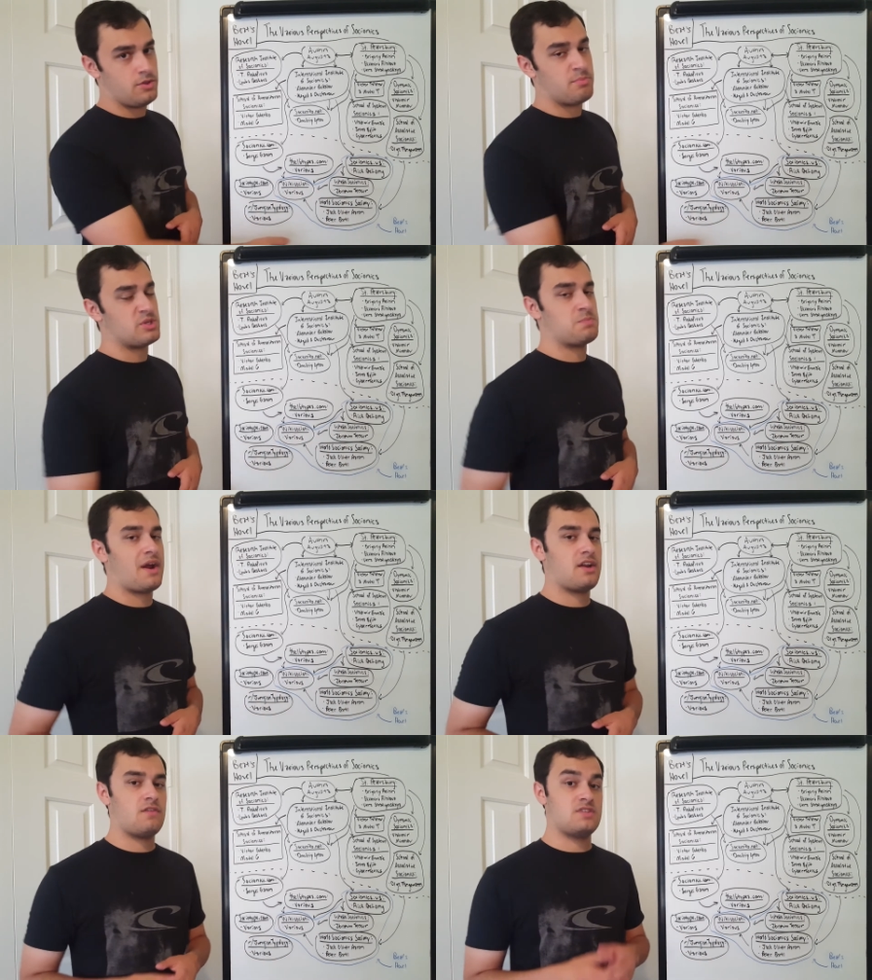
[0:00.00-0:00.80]
the
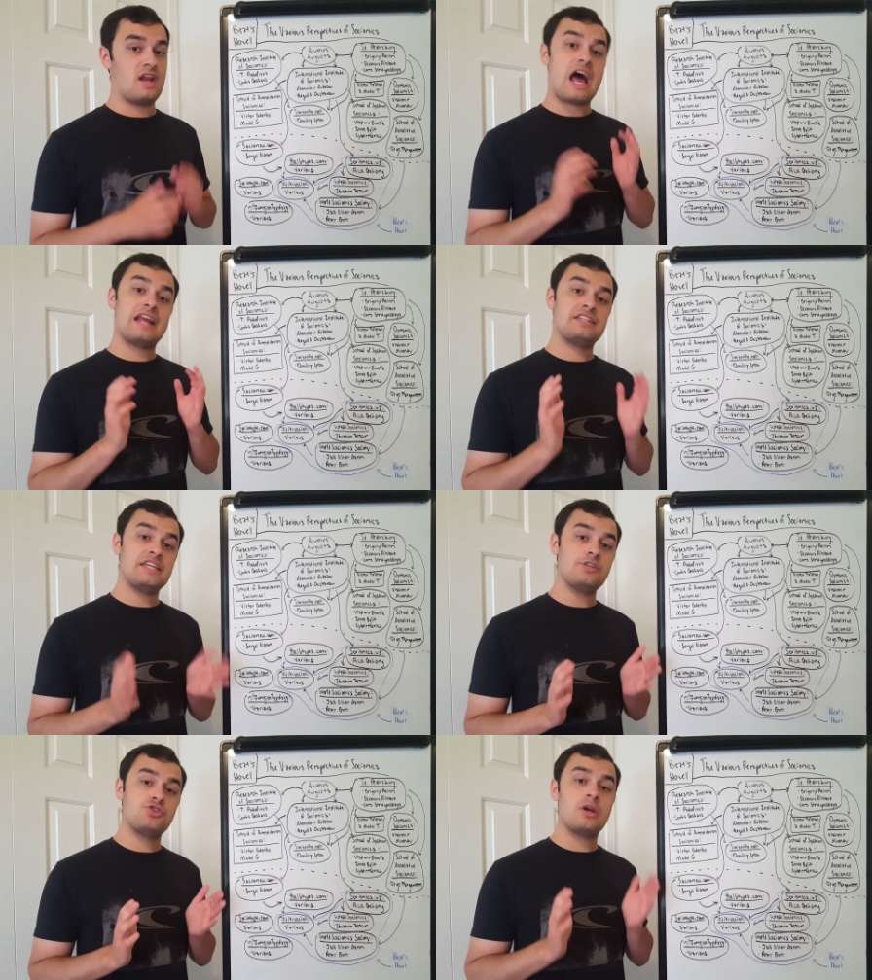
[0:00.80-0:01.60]
perspectives that I
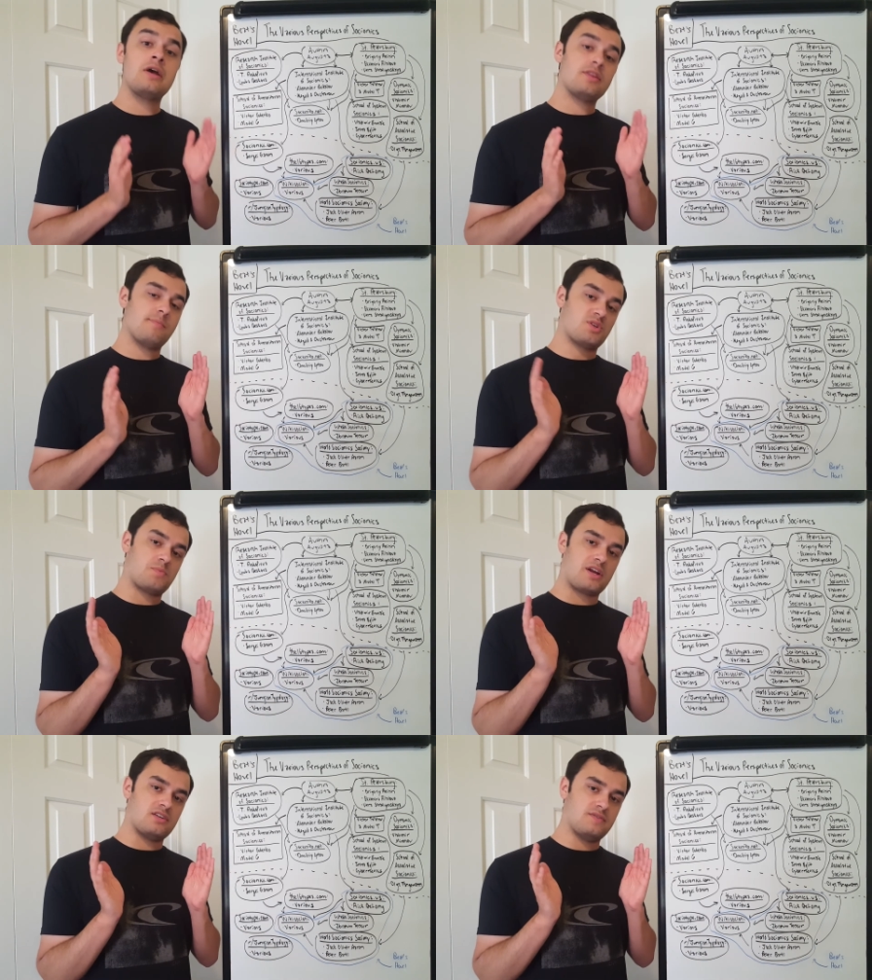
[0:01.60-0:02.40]
teach, the
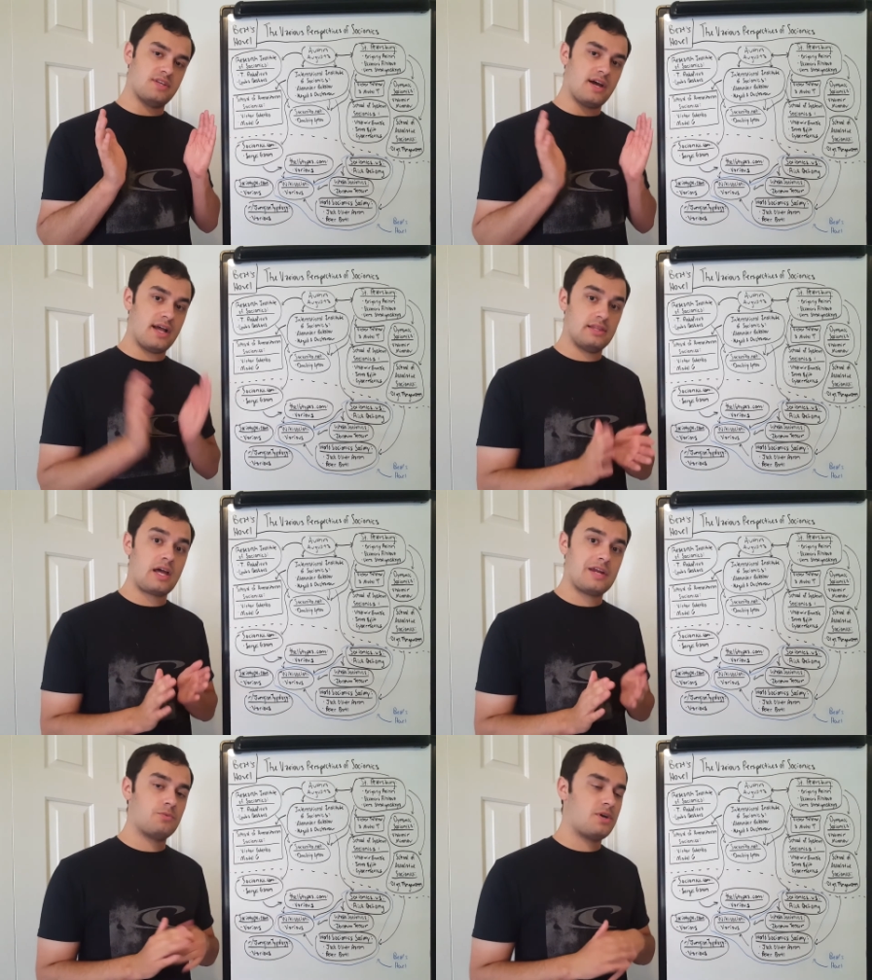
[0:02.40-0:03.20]
perspectives that I
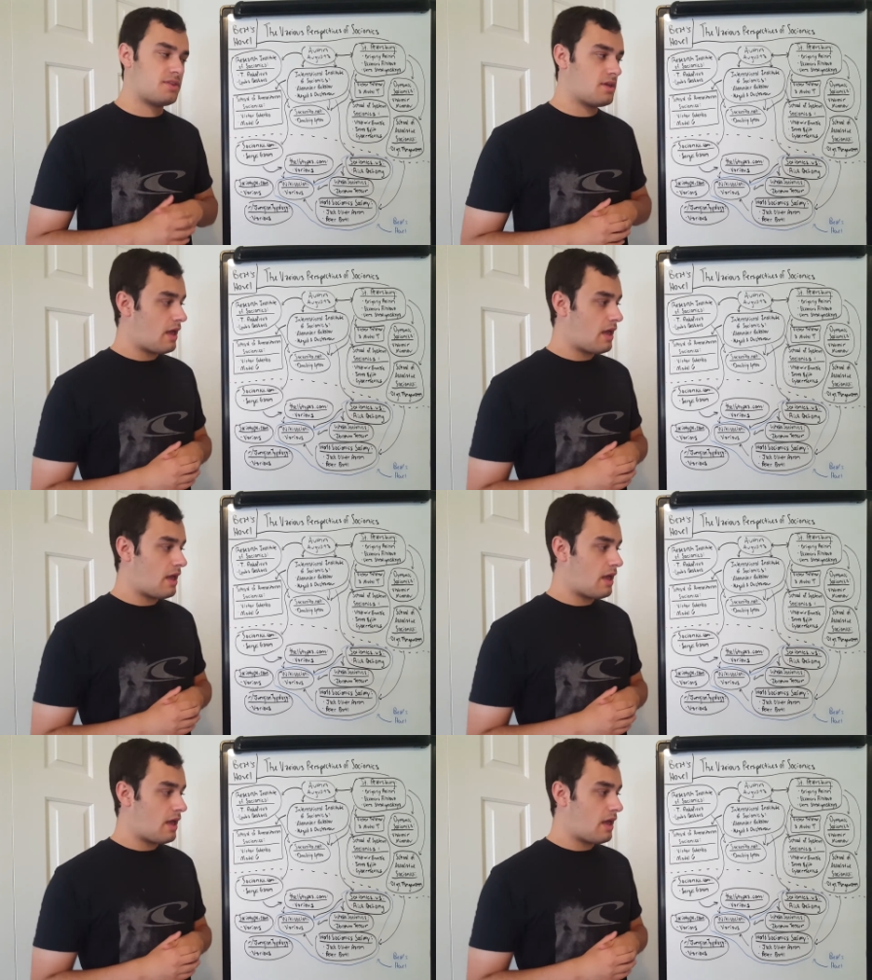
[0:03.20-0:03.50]
align with,